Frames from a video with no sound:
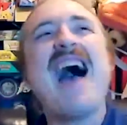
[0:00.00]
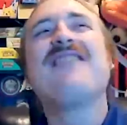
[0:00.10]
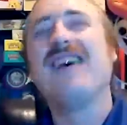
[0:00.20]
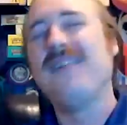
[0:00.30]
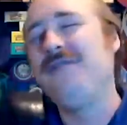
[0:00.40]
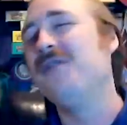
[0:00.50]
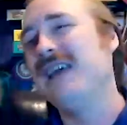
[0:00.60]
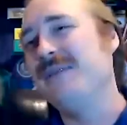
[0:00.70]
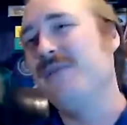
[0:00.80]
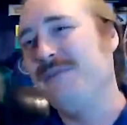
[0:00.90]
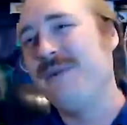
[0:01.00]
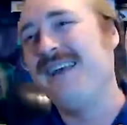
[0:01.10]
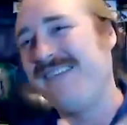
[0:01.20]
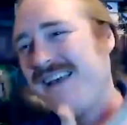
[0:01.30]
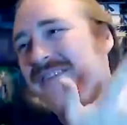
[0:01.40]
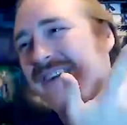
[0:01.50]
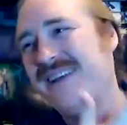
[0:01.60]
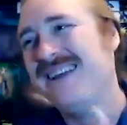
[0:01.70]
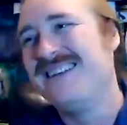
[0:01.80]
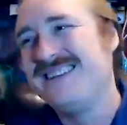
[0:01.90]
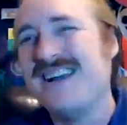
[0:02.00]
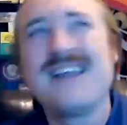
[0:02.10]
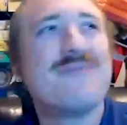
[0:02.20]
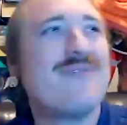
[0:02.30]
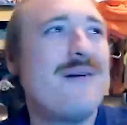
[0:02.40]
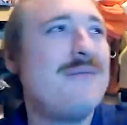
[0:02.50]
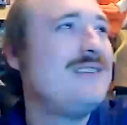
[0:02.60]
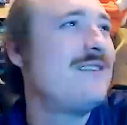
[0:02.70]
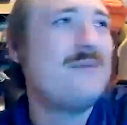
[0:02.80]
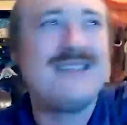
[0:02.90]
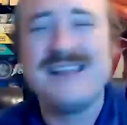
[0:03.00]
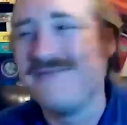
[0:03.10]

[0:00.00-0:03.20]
I've got a few labels myself up here too. I could probably just within